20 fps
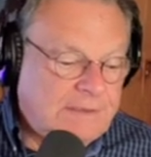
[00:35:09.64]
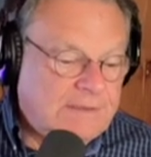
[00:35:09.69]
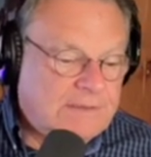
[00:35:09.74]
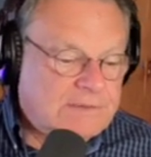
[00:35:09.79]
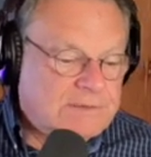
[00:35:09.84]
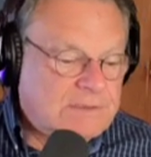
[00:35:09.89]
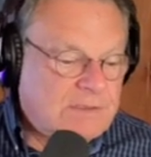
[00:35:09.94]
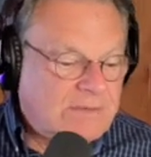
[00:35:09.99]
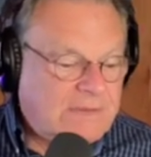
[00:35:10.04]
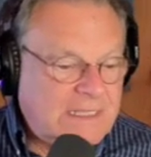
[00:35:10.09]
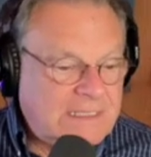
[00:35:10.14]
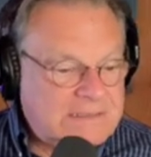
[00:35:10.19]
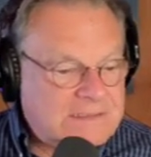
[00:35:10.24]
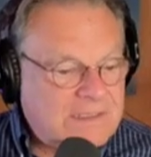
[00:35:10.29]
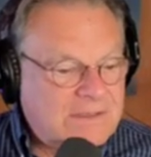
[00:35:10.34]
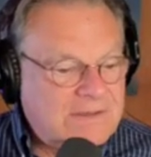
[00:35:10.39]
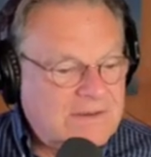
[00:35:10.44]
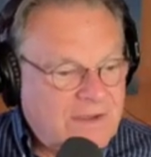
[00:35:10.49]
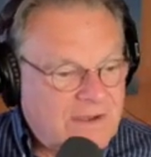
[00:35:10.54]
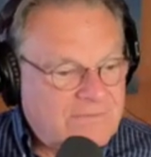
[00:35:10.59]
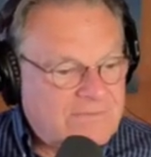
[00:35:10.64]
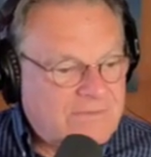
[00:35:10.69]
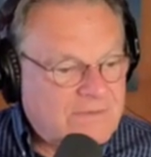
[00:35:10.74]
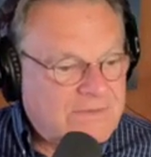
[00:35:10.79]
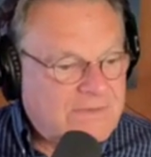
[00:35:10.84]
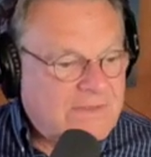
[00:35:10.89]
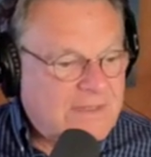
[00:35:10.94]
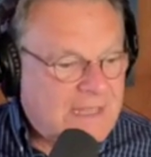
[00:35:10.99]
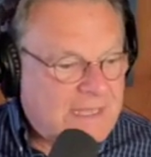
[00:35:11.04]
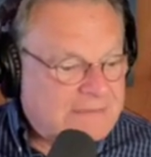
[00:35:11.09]
So that's enough
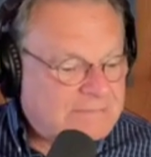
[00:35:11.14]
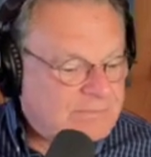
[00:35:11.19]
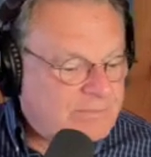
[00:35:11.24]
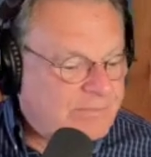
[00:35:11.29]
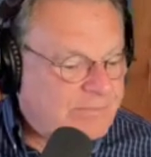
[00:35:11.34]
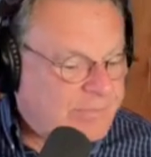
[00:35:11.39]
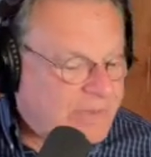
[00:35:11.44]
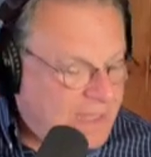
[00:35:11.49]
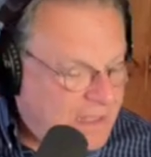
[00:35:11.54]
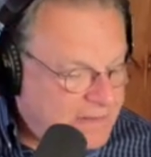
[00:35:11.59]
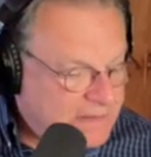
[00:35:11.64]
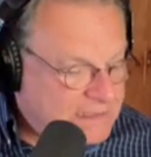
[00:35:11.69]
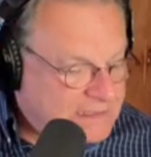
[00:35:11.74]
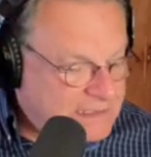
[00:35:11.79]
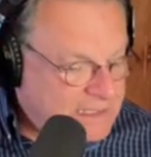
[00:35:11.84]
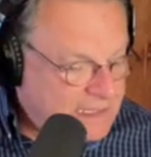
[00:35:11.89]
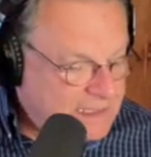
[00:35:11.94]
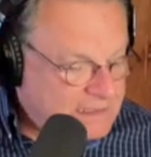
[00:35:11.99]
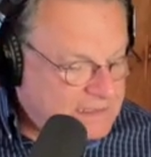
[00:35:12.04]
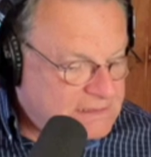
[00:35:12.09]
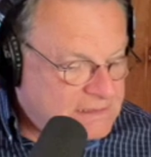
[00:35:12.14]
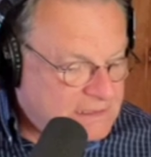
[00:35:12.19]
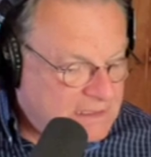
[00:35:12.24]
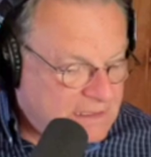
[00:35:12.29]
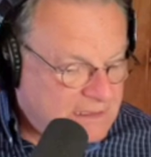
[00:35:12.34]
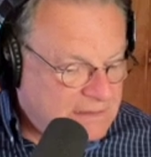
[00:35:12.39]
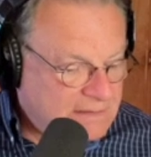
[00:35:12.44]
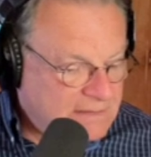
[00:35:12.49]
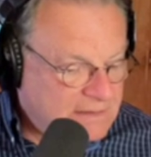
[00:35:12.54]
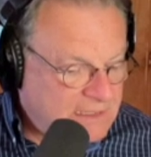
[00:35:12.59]
of that politics
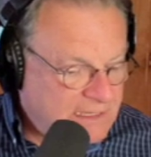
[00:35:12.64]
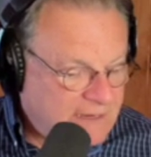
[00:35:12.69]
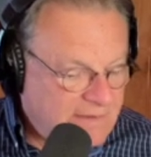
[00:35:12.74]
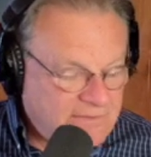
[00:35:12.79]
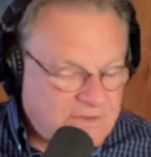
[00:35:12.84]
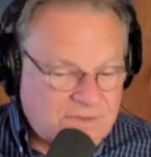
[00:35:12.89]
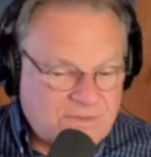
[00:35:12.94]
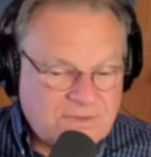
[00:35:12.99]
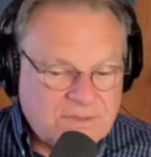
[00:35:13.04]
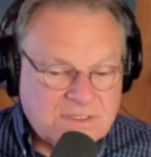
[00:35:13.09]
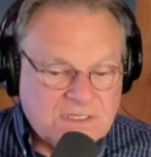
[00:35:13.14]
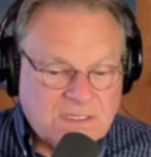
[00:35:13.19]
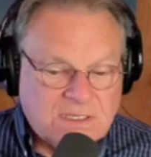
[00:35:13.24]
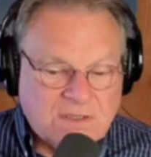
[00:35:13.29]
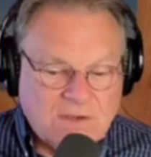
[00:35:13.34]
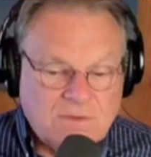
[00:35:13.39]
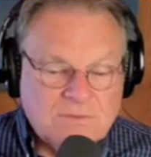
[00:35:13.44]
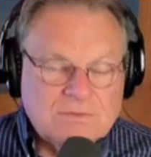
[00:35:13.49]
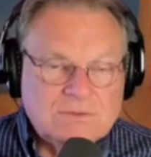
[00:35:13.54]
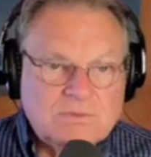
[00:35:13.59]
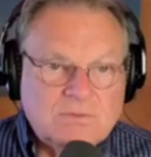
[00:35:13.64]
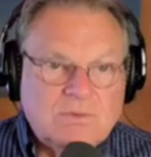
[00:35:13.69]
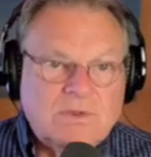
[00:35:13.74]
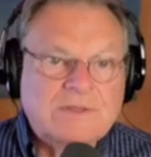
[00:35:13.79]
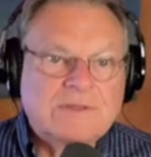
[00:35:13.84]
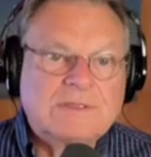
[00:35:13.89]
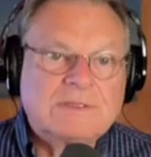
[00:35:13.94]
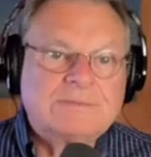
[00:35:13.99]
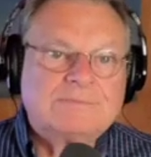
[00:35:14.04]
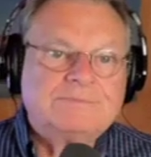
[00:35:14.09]
and everything that goes
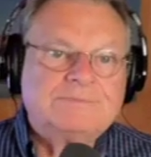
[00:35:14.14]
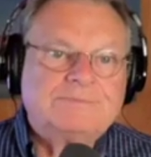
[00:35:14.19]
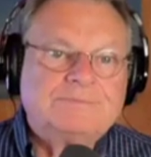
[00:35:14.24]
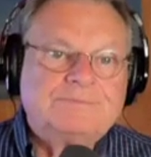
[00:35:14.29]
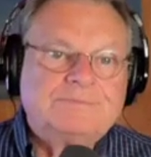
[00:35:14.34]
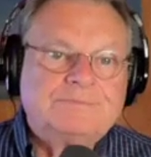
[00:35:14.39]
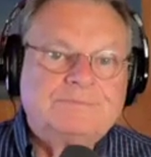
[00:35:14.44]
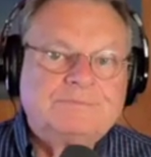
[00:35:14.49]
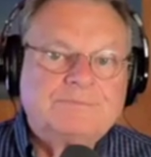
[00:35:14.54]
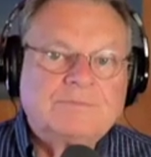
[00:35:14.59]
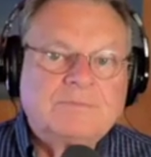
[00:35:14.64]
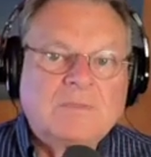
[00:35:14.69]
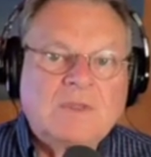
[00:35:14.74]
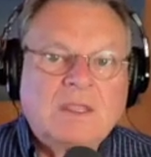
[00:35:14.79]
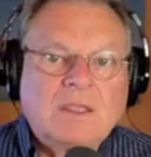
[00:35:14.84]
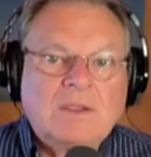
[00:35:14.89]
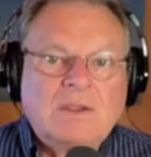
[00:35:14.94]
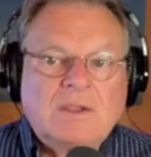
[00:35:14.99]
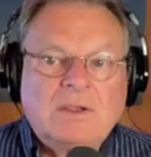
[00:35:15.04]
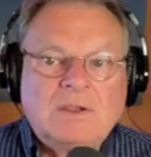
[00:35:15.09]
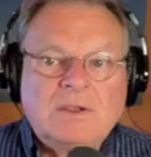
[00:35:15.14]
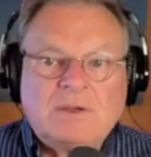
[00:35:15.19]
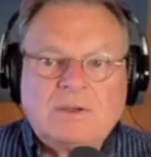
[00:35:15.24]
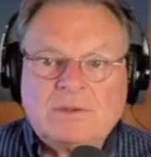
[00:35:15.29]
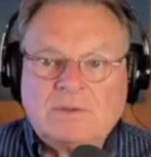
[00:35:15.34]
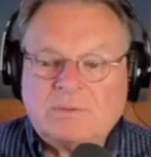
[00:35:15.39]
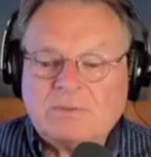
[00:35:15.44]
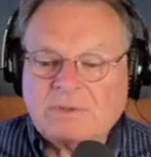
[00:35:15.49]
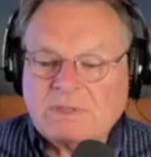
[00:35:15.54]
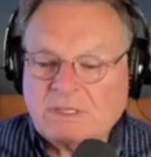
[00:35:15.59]
with it.
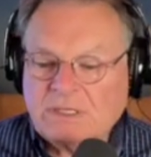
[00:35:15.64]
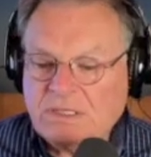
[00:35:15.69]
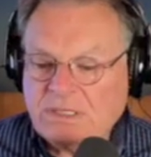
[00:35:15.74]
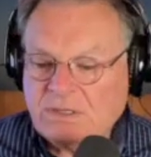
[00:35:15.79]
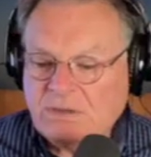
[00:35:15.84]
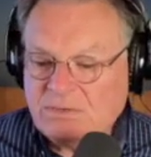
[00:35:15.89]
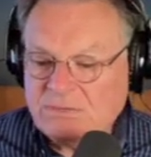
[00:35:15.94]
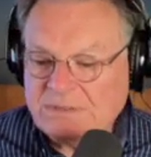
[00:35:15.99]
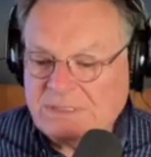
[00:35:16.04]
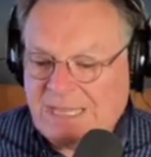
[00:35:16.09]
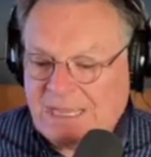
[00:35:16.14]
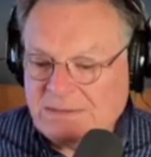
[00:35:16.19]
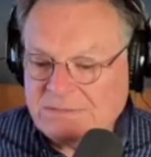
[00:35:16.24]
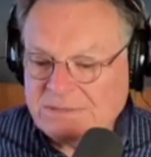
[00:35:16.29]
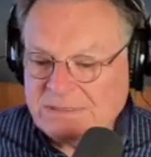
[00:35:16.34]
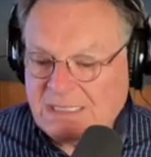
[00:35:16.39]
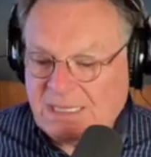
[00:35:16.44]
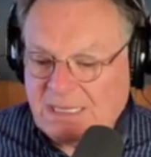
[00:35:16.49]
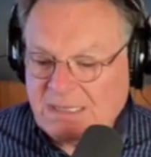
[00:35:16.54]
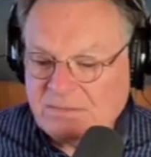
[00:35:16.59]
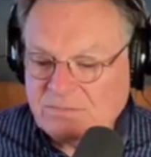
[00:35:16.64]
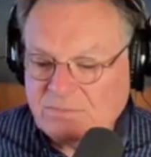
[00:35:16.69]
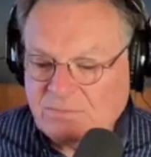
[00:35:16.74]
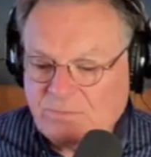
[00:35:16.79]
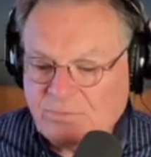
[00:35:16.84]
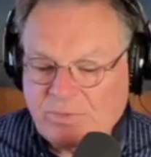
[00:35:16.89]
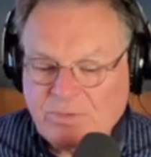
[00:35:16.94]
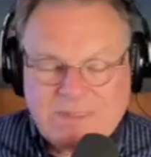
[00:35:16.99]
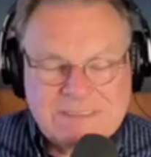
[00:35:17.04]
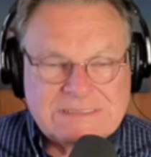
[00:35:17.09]
We're going to go downtown
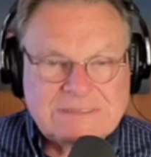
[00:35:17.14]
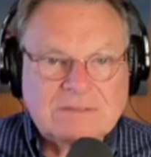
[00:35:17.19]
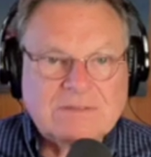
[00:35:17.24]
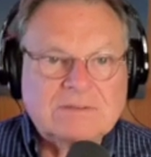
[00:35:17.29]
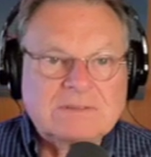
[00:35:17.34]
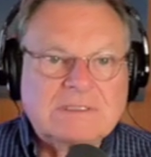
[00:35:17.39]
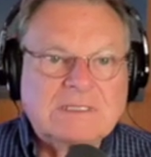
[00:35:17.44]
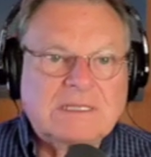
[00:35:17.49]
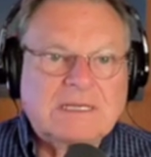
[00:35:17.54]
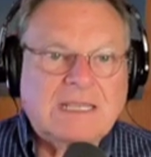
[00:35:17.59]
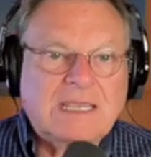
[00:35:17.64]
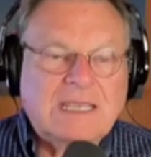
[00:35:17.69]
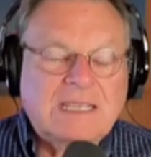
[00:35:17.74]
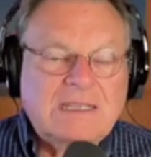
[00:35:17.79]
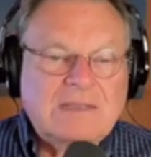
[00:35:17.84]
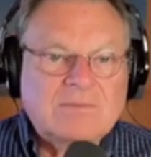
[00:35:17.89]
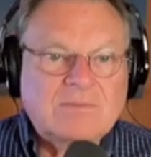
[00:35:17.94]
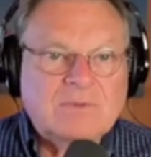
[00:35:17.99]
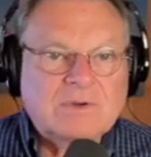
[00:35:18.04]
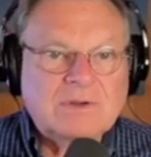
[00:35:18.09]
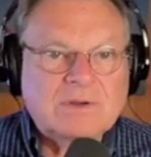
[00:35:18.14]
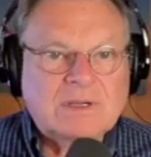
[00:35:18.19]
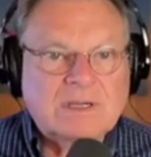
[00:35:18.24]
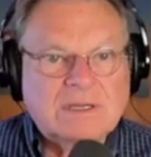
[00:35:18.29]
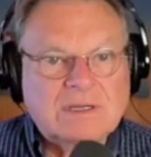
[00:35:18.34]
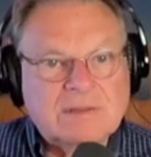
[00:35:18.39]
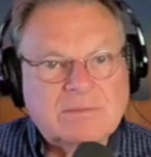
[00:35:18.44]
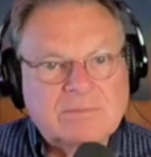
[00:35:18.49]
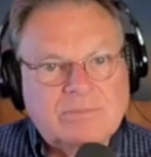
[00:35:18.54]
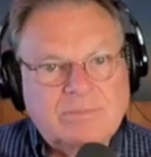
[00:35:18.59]
Bristol today, and we're
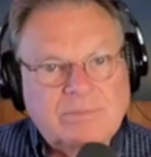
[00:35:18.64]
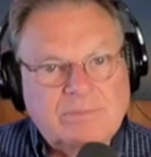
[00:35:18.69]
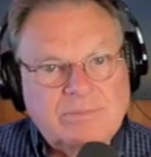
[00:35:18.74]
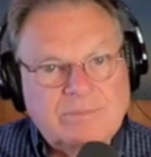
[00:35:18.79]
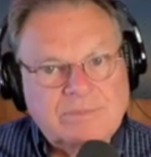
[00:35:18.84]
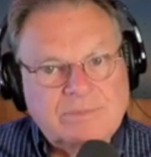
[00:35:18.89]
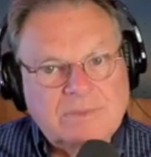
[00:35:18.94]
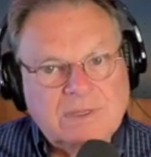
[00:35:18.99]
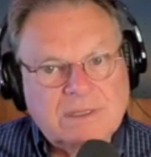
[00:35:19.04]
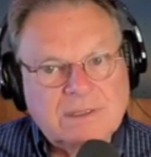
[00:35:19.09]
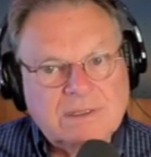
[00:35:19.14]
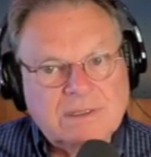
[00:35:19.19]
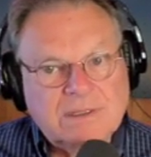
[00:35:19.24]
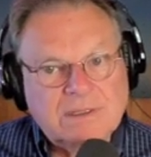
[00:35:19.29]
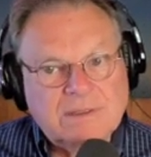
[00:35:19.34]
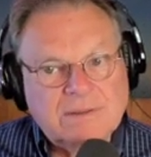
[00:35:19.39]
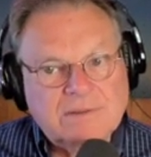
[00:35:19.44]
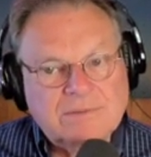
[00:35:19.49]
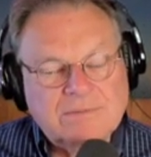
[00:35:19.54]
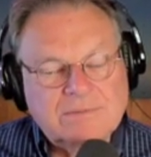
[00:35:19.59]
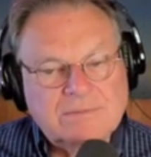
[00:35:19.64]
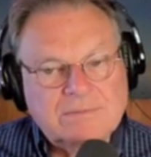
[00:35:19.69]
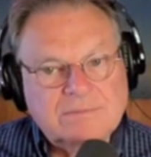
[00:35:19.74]
going to,